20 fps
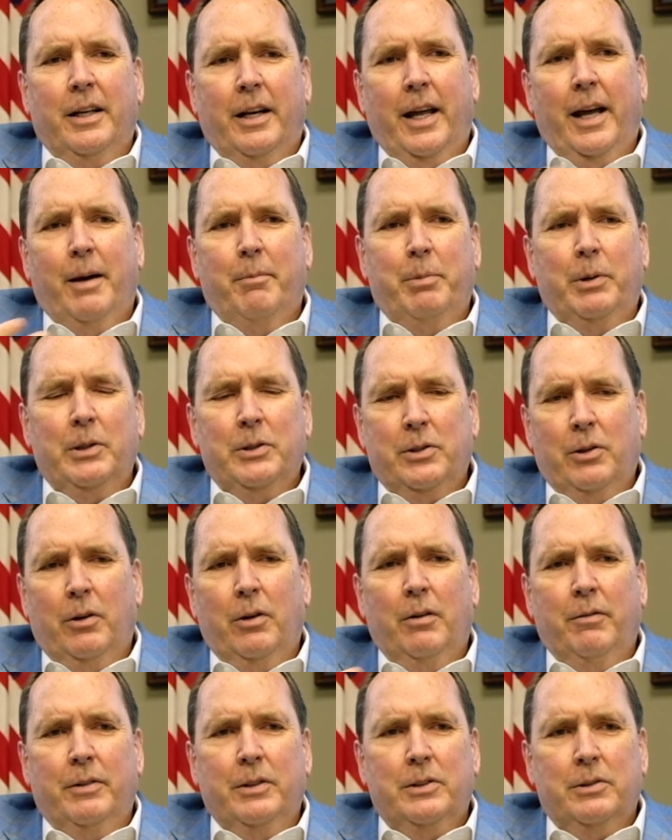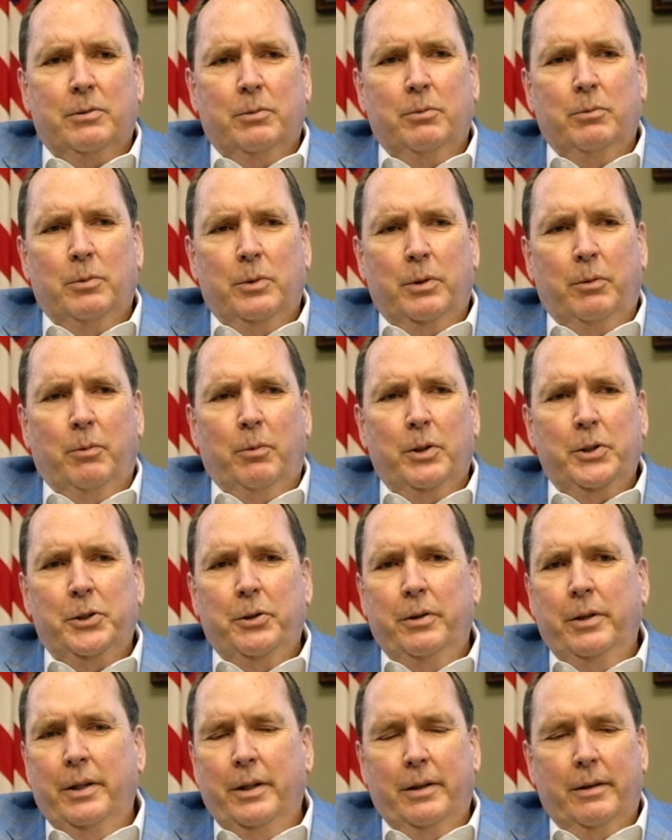that happens, all of us, when, once
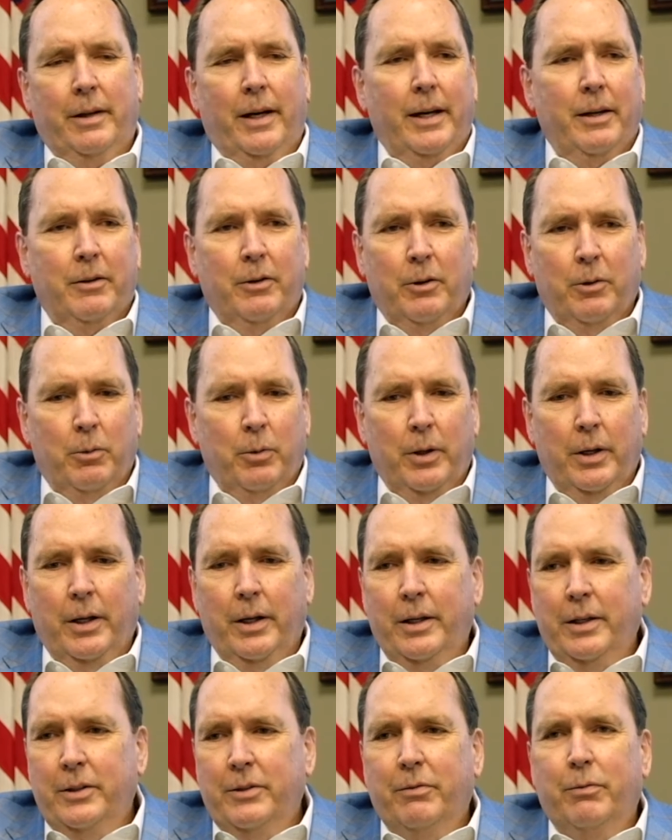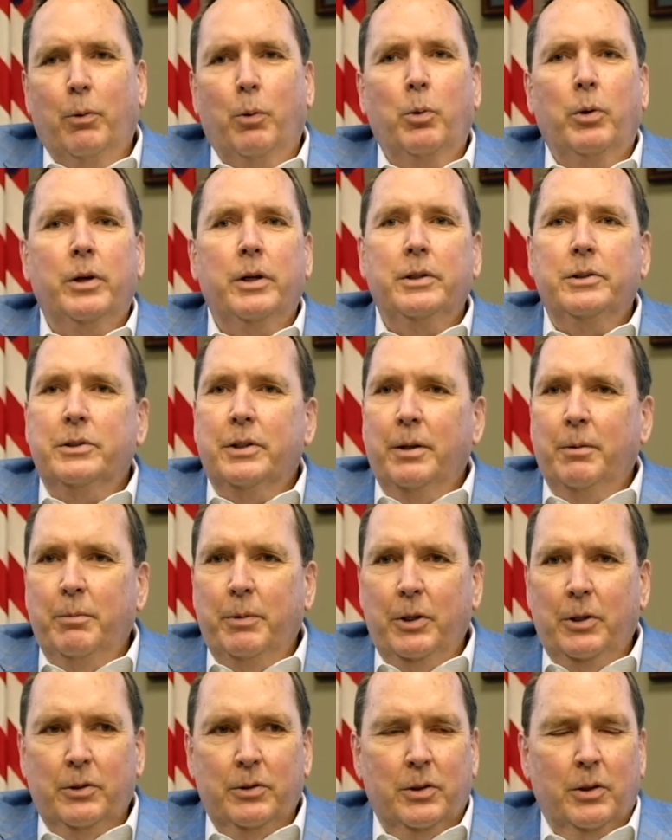you hit, I don't know what age, 40 some
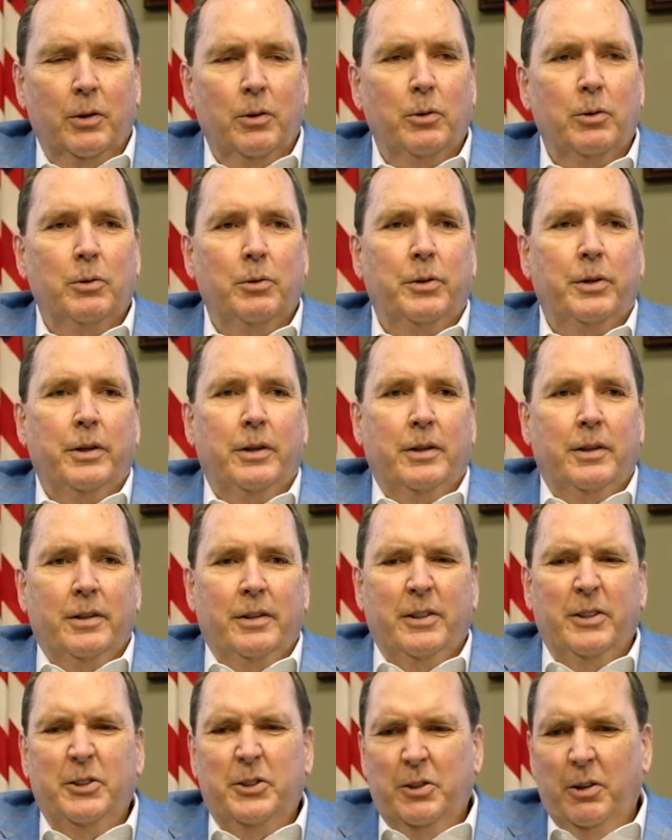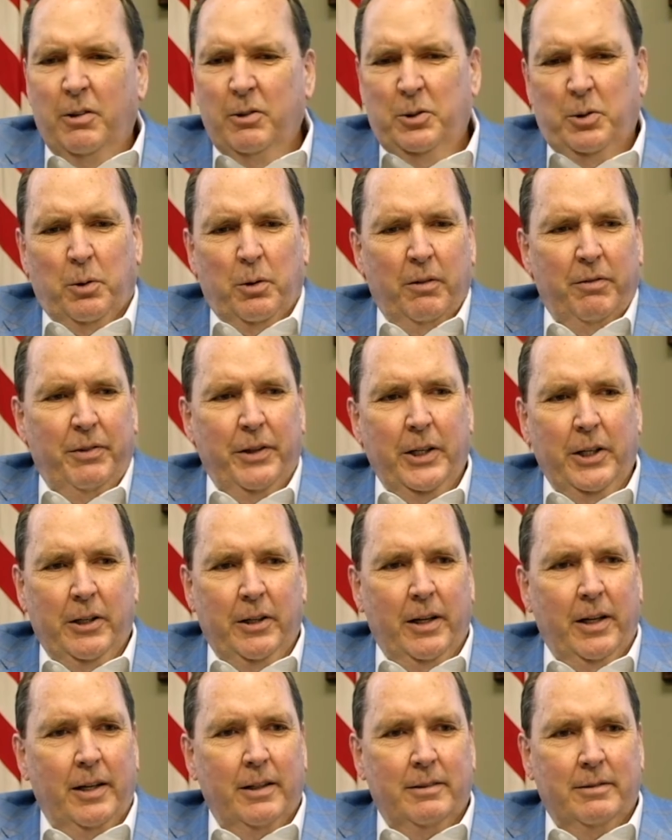years old, you start sort of figuring
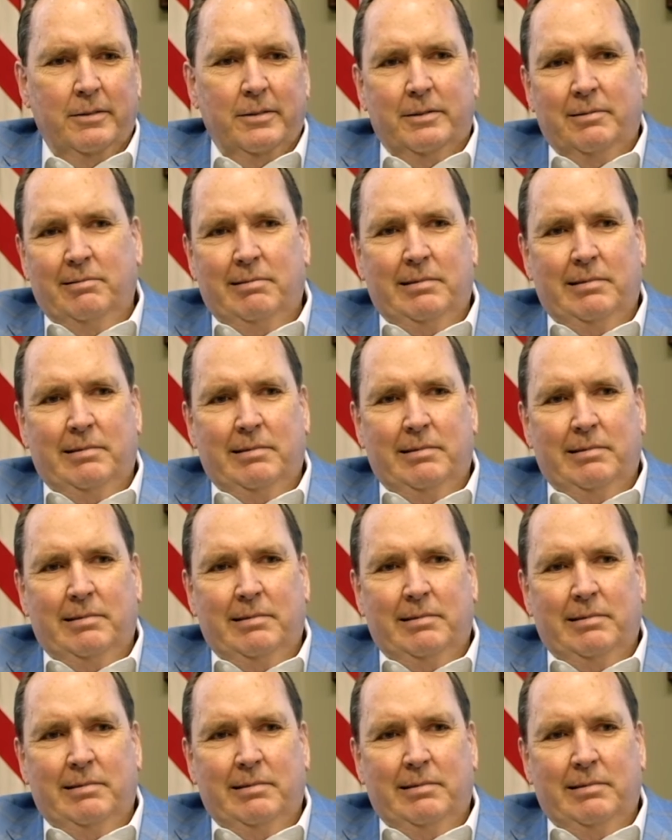out,